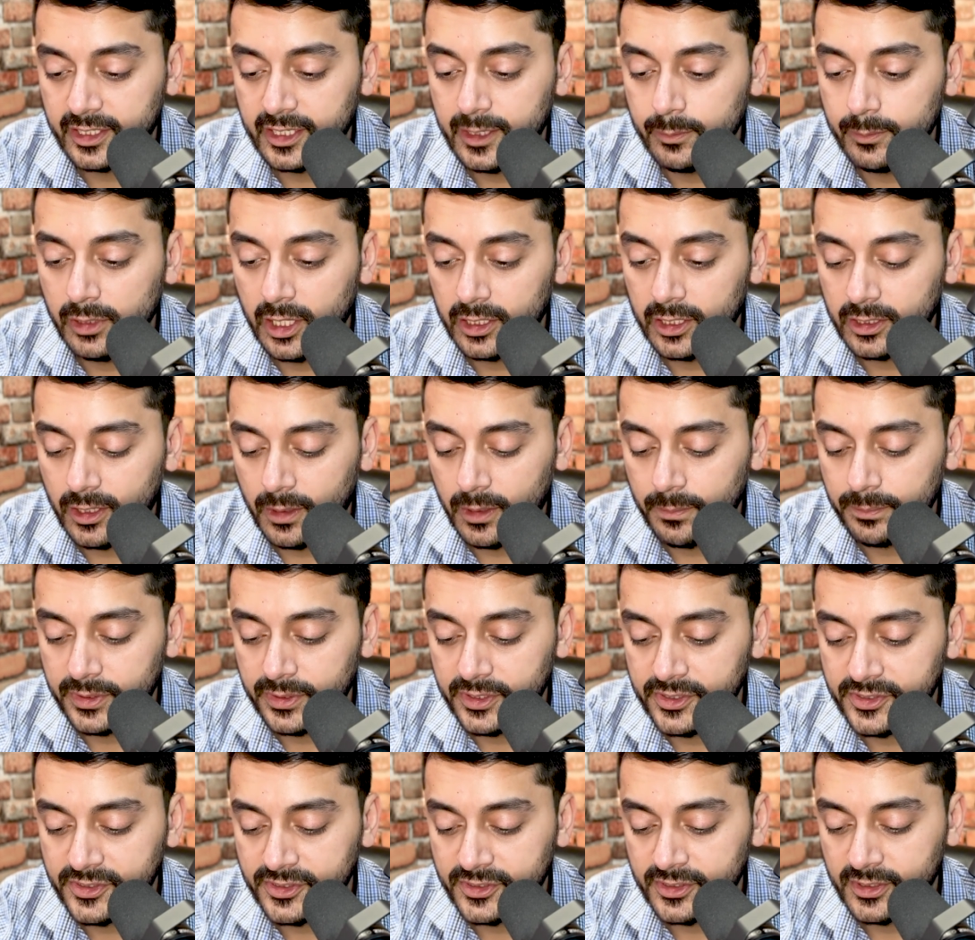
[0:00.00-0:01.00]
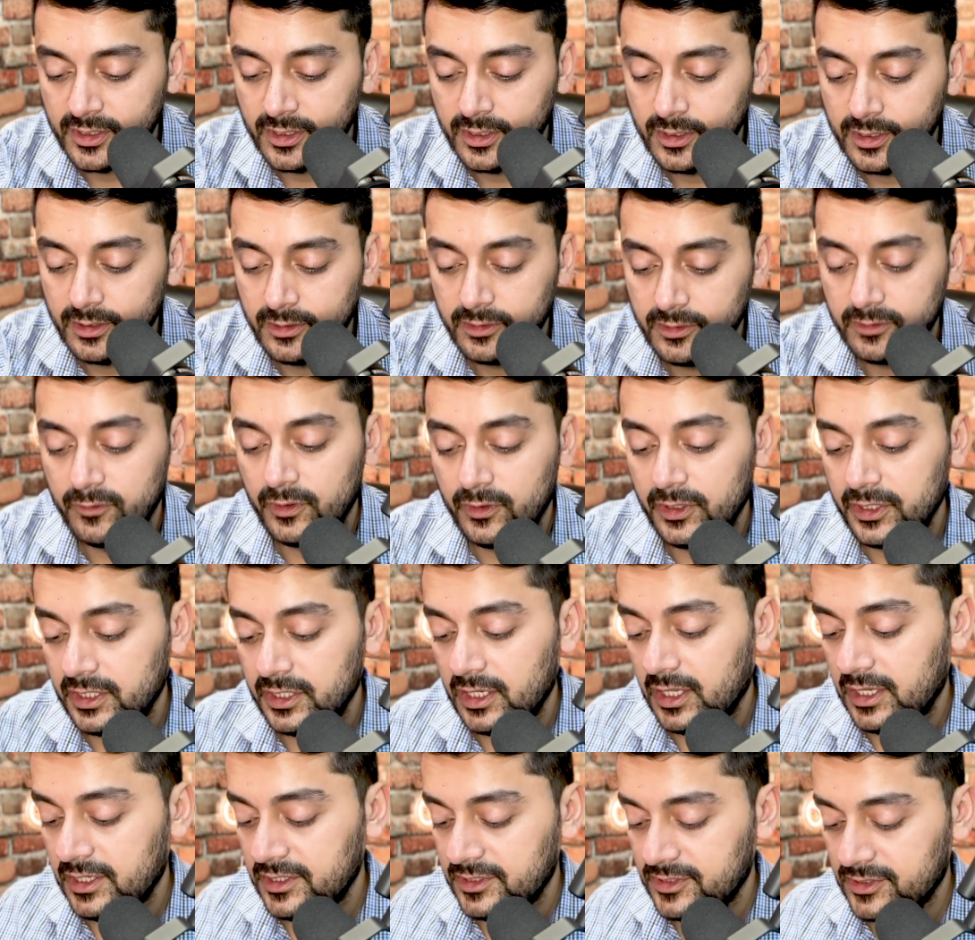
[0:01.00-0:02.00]
Qibla compass, very
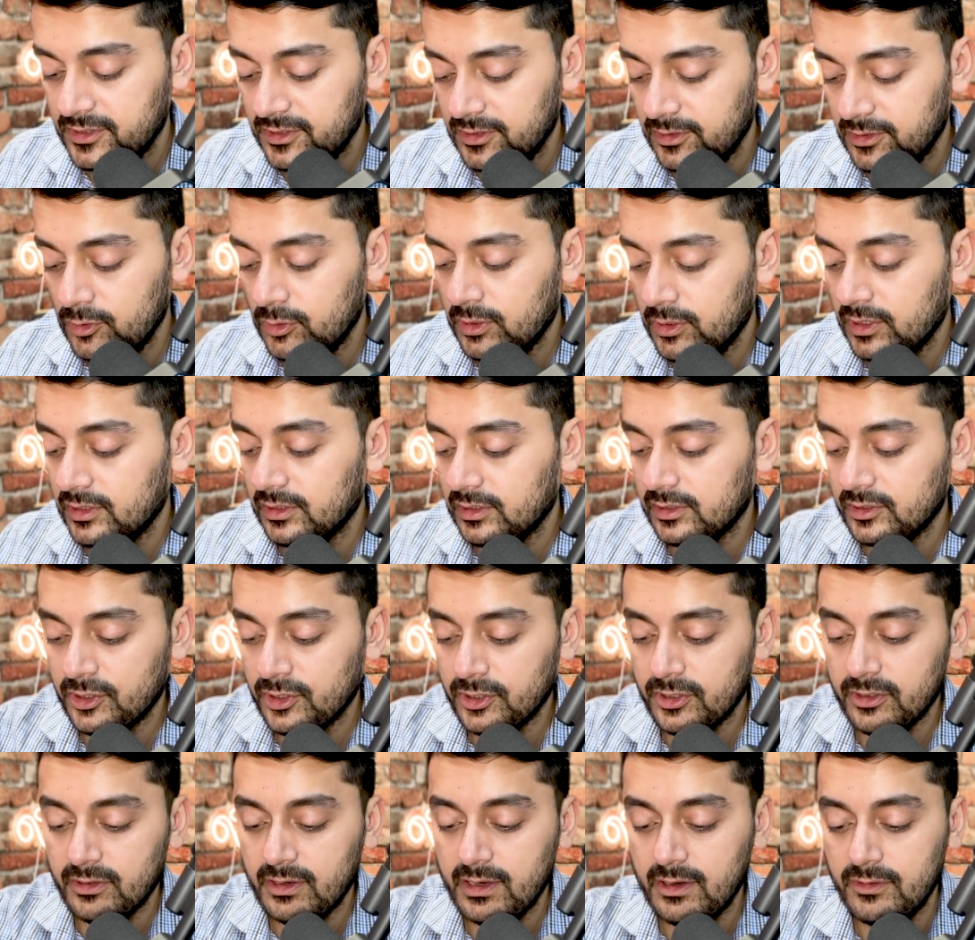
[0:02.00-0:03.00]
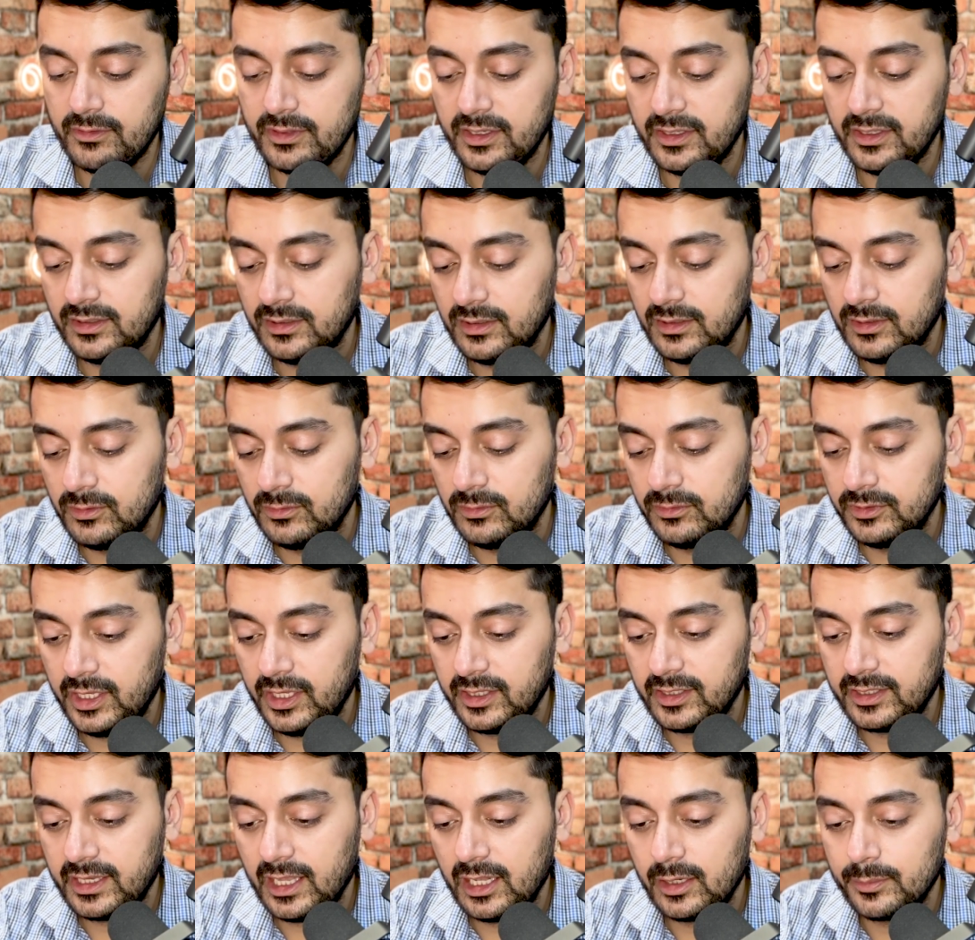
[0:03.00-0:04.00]
nice. You can turn around and you
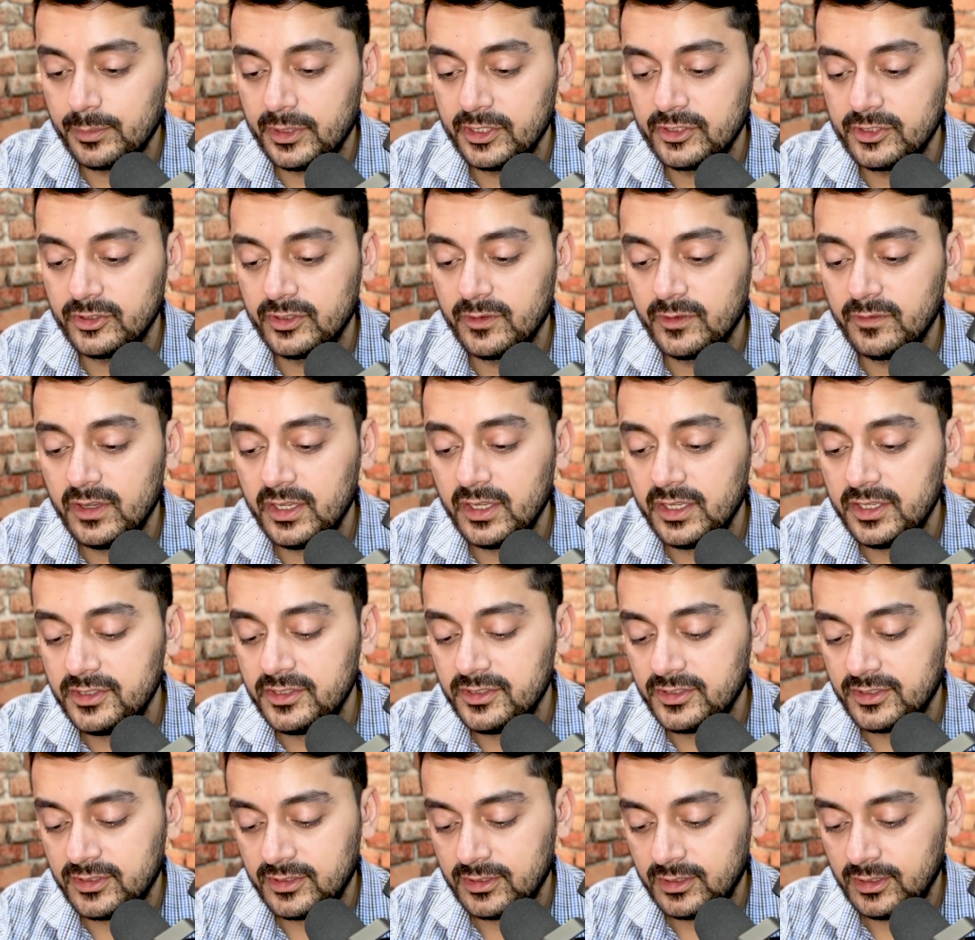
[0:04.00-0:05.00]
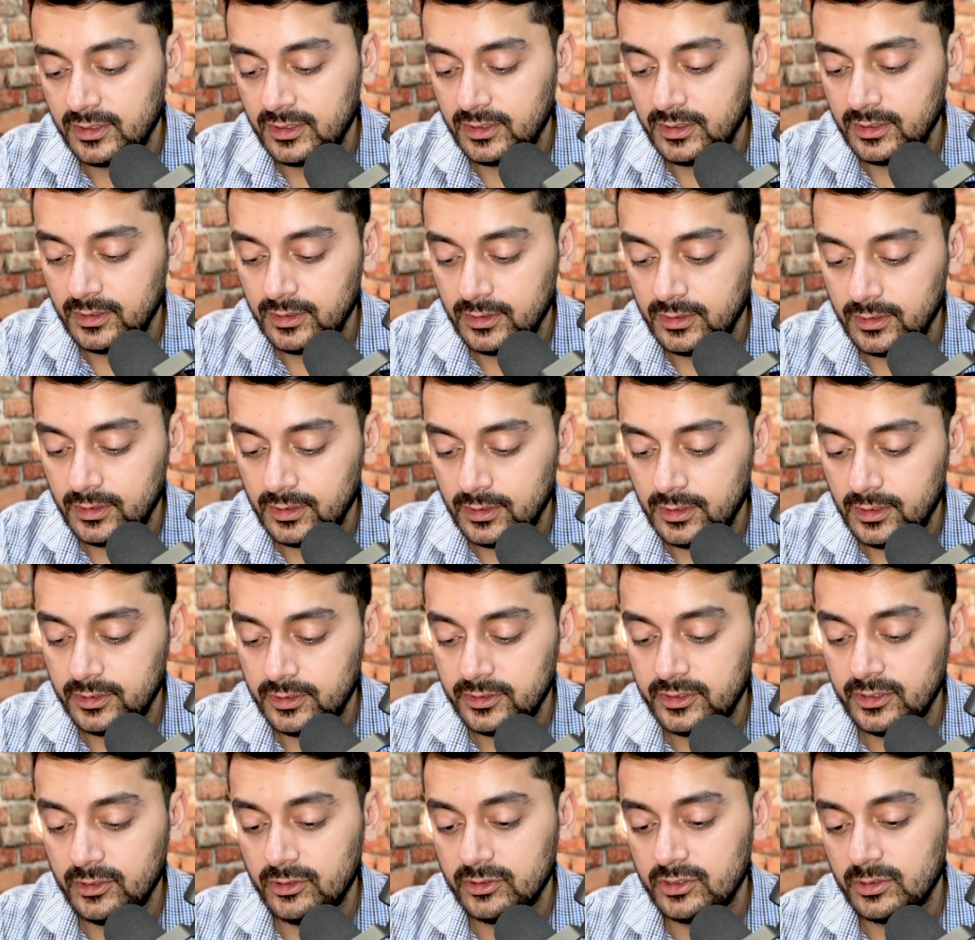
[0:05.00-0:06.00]
have to calibrate your device,
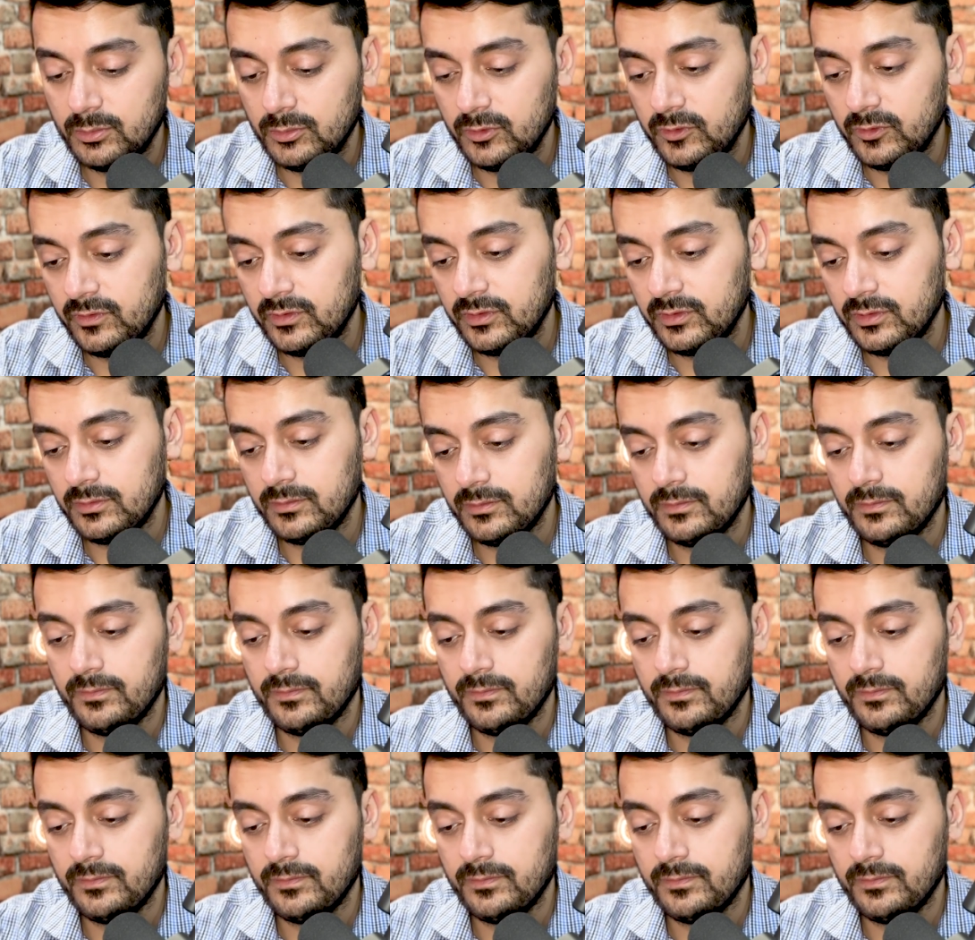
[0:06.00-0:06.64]
tilt to move.